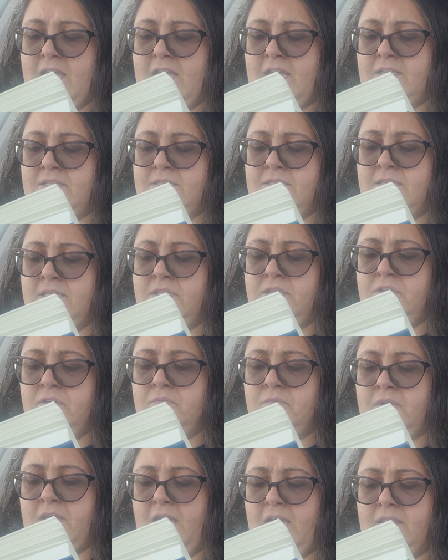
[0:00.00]
And didn't
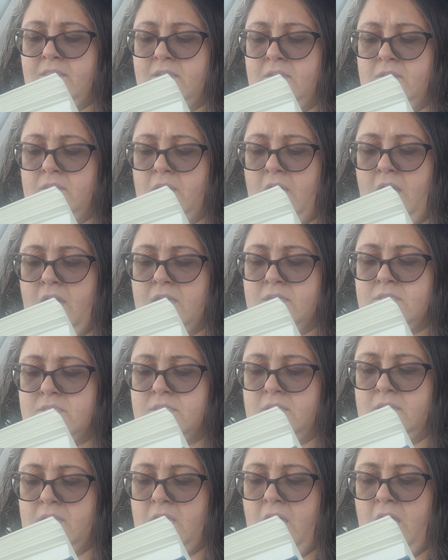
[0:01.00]
you get the locks
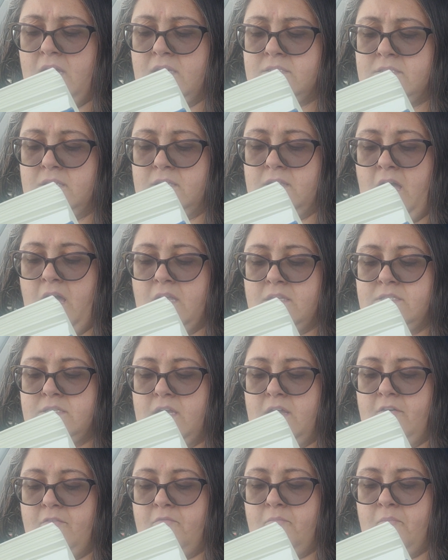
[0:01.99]

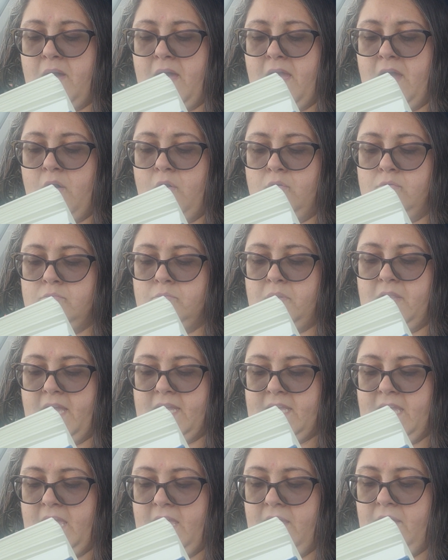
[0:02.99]
of my own
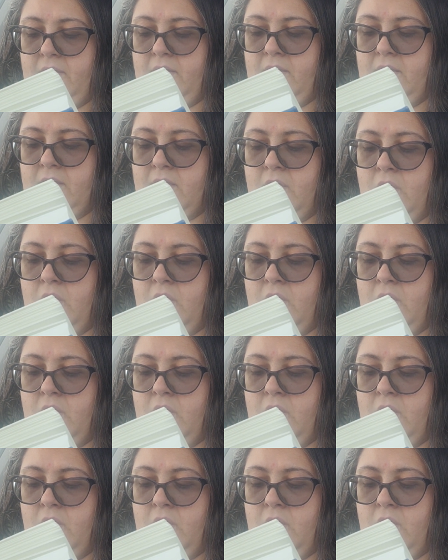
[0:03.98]
black hair?